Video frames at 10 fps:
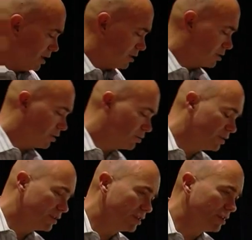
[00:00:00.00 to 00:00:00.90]

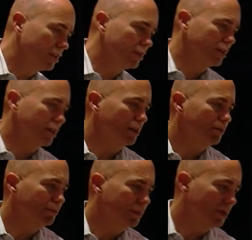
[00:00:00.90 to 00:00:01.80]
So, to
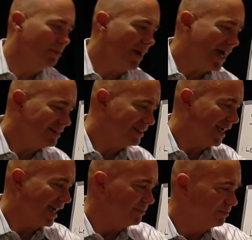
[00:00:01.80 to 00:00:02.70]
com- combat
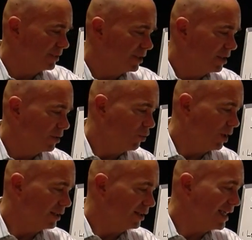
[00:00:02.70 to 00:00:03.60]
that,
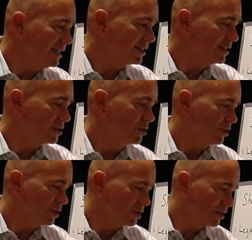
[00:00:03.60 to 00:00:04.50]
what legacy
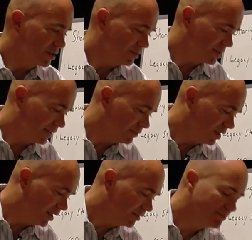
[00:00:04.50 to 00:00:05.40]
storage systems have
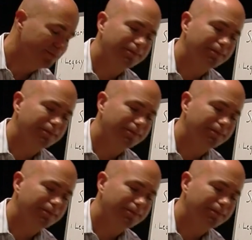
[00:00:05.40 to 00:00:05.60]
done